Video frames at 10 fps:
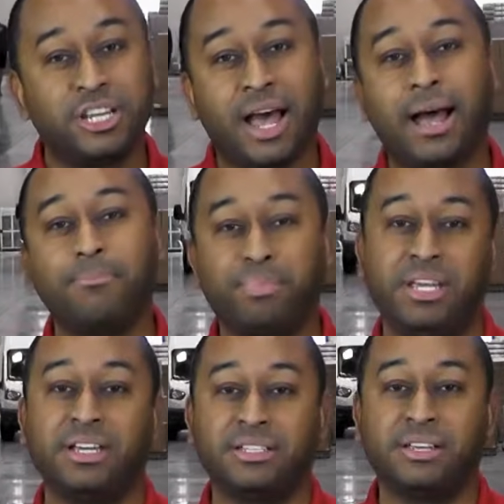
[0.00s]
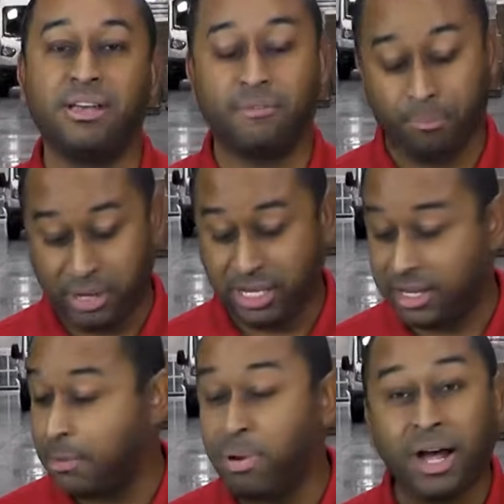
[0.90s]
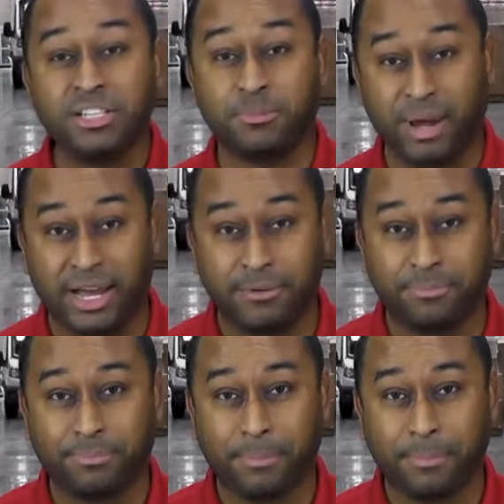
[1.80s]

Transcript: top picks for picking a polish pad.